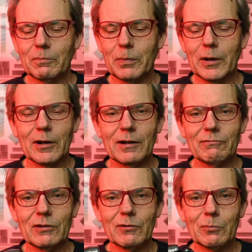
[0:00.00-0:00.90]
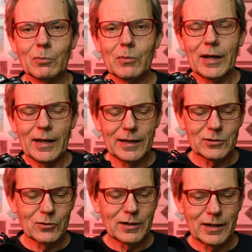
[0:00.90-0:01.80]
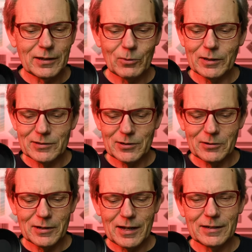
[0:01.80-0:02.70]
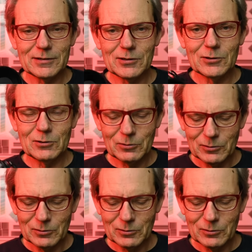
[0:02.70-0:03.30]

but I've never put my hands on another one, so I can't tell you